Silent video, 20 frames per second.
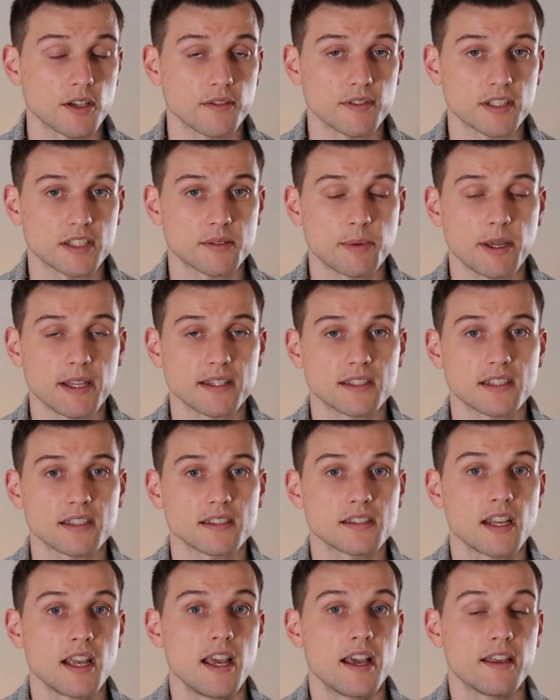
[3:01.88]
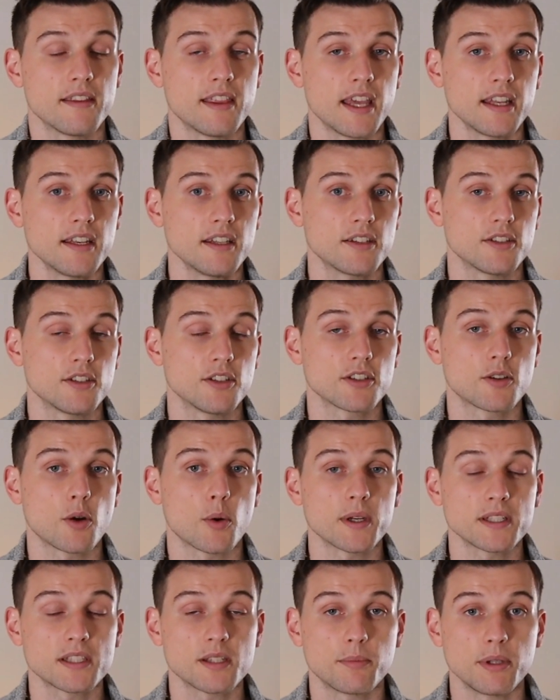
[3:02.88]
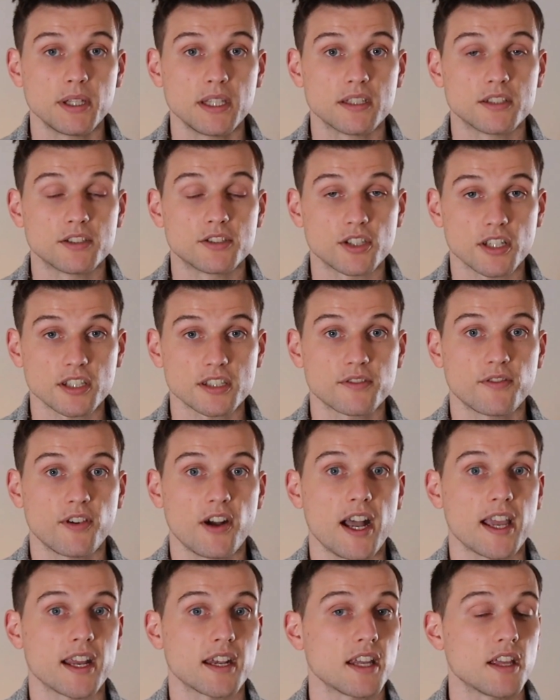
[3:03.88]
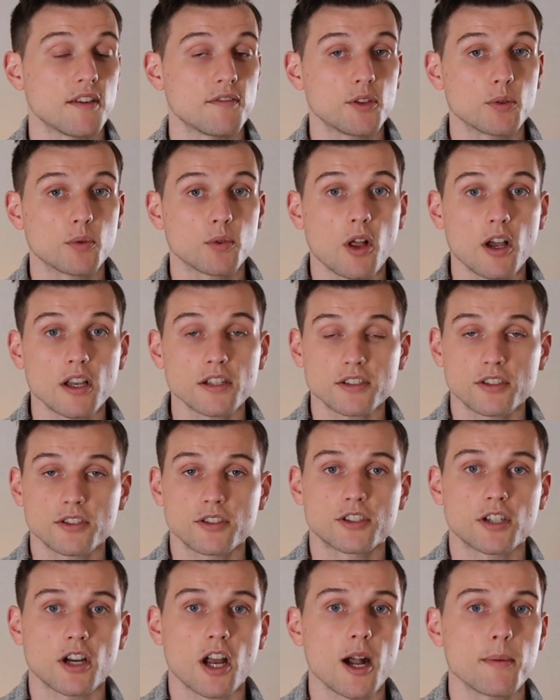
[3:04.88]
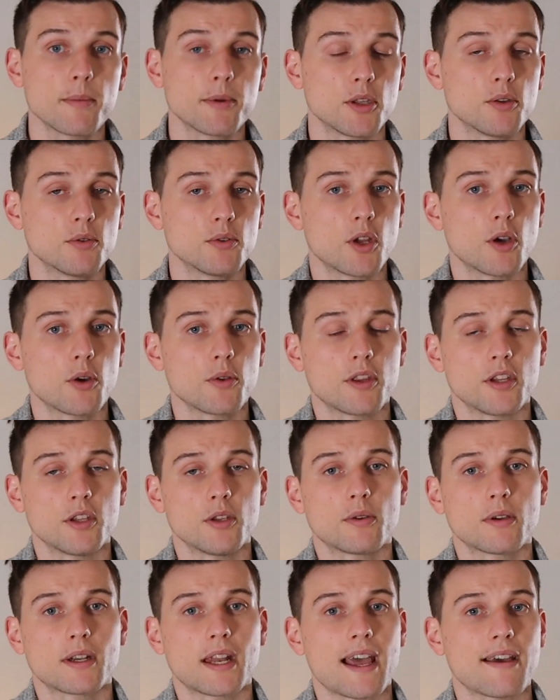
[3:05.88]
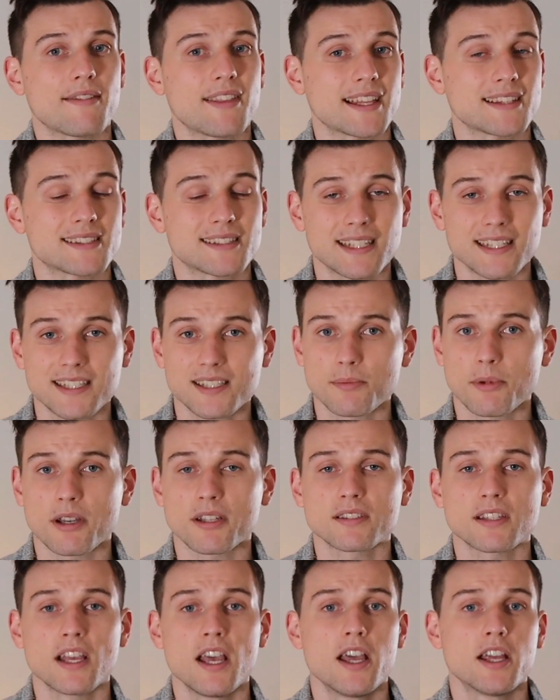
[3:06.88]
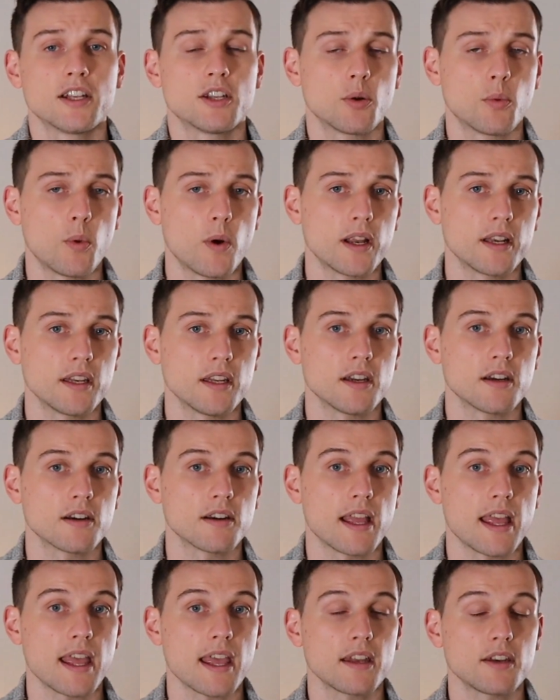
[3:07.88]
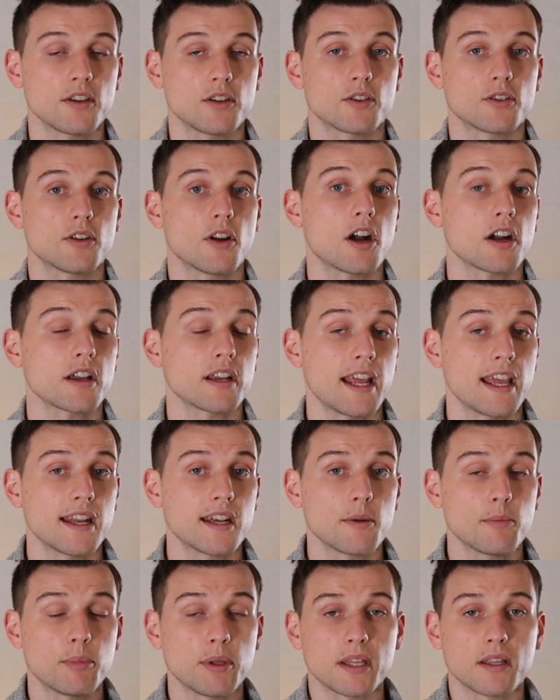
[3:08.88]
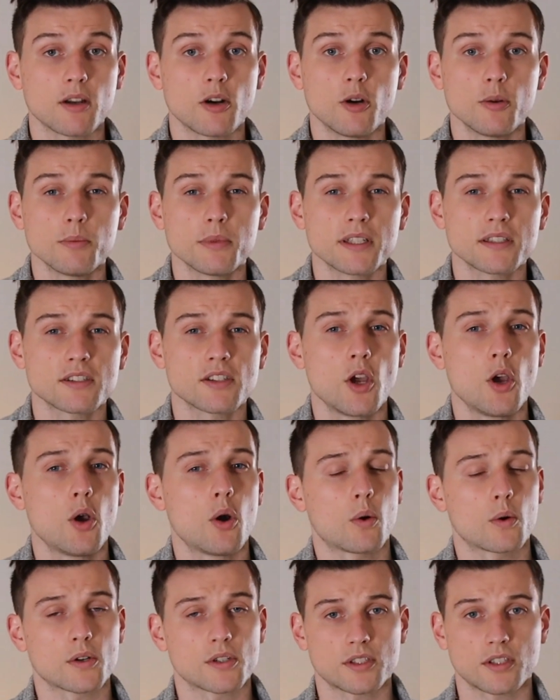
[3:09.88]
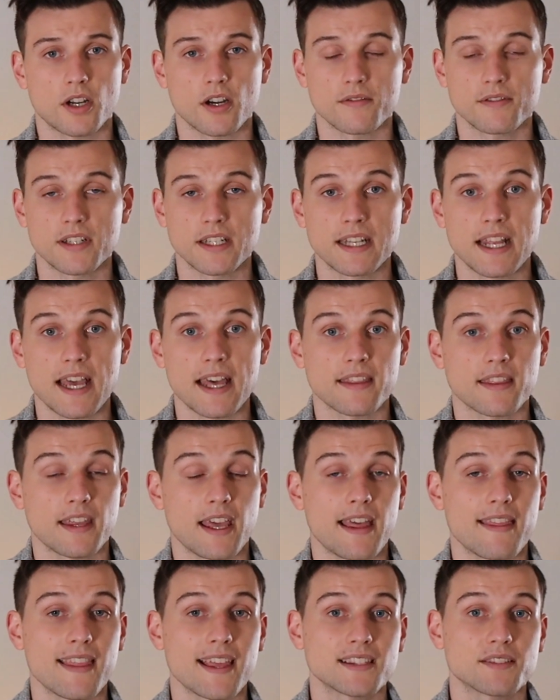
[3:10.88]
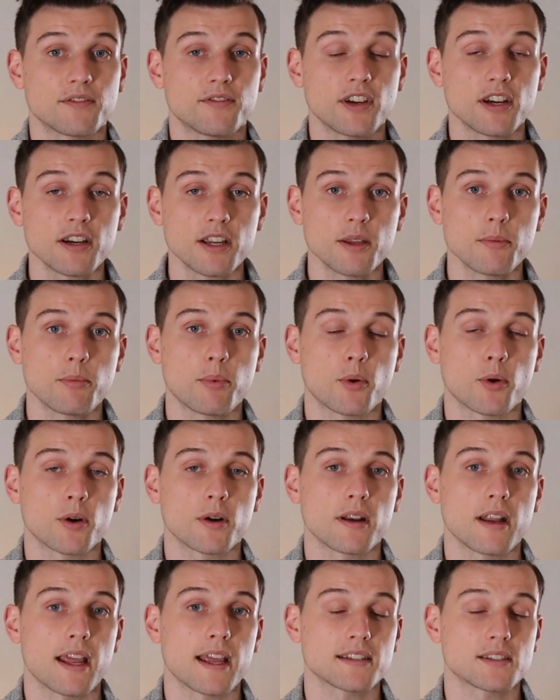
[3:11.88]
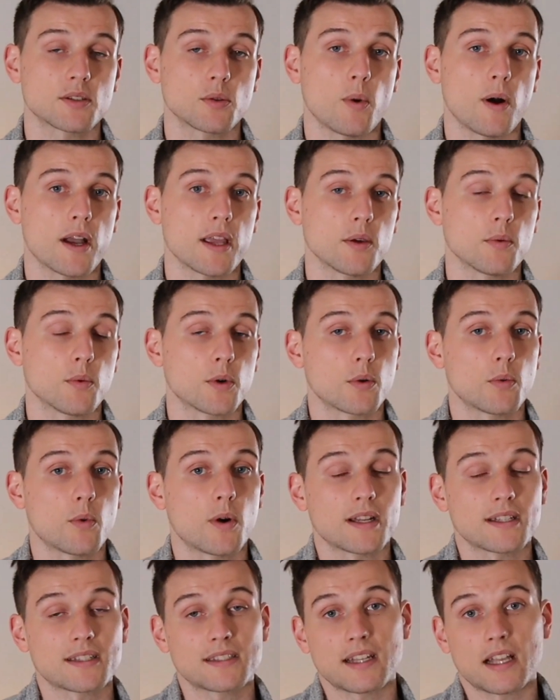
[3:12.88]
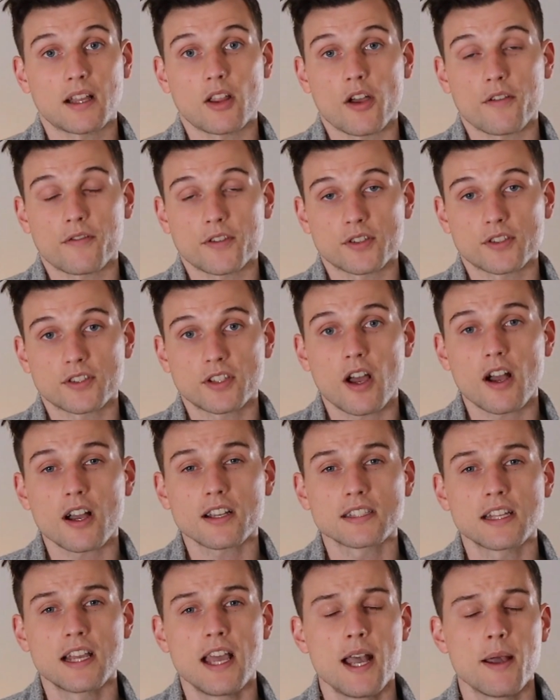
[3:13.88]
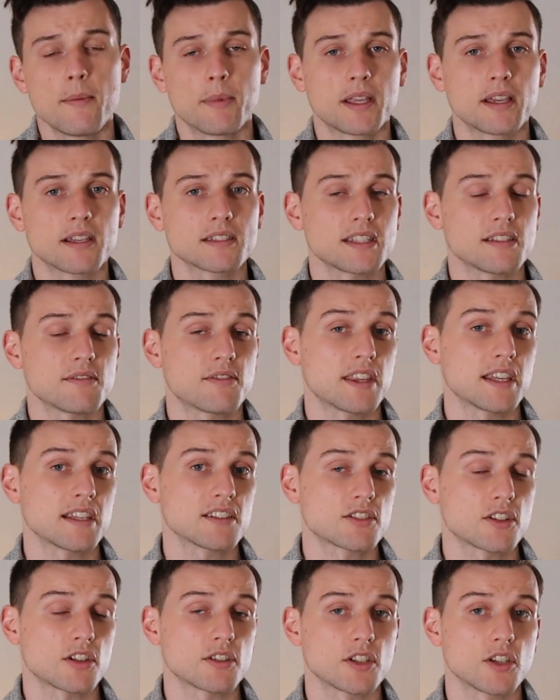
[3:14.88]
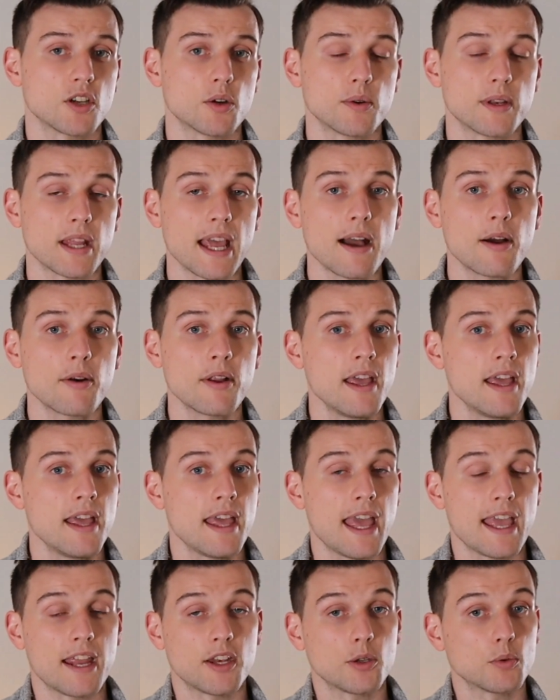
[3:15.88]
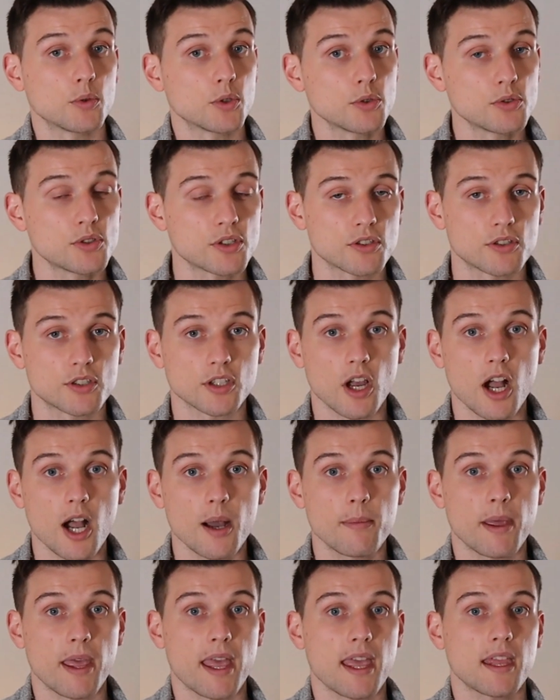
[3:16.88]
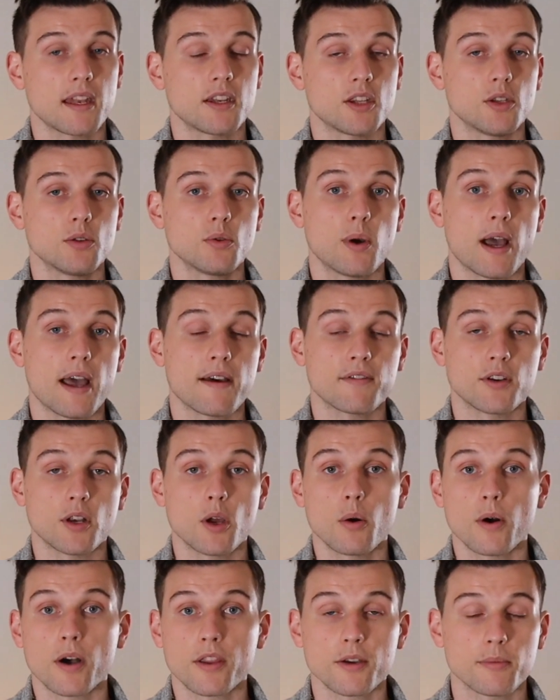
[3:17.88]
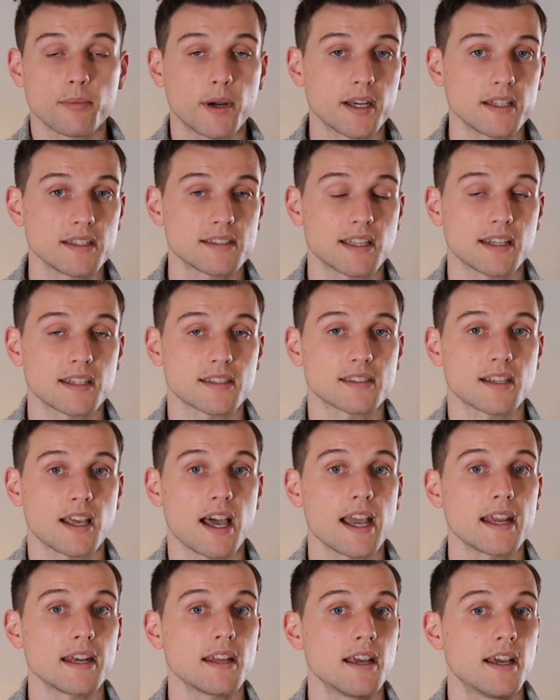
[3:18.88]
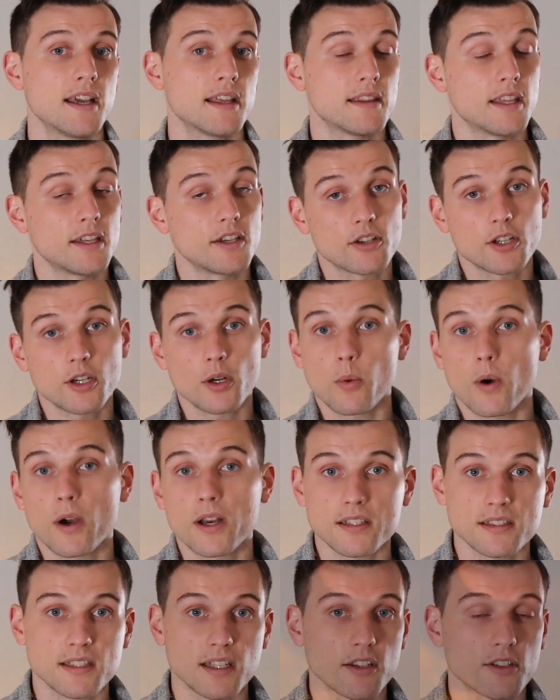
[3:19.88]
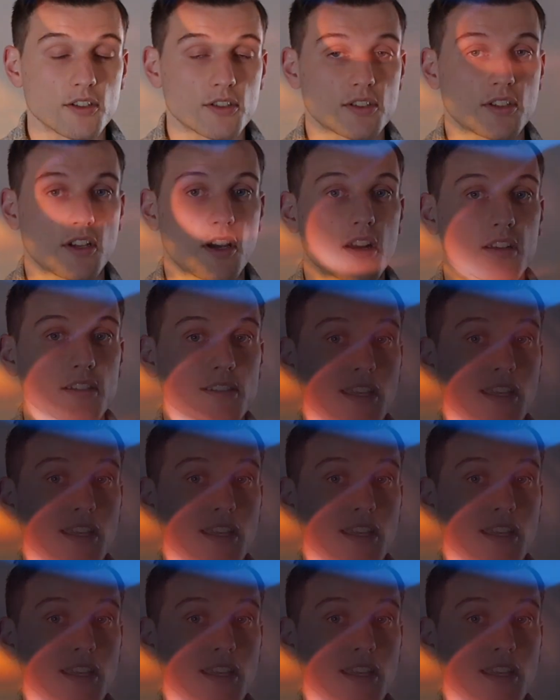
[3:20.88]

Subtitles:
of expenses, then you're going to be just fine. If you lost your job, you know that you could have that 6 months to 1 year and you're not going to end up being homeless or starve to death. And that's very important as to why you wouldn't want to sell off your stocks, because if things start to go down and you lose your job and you have no other money set aside, then you're going to want to sell your stocks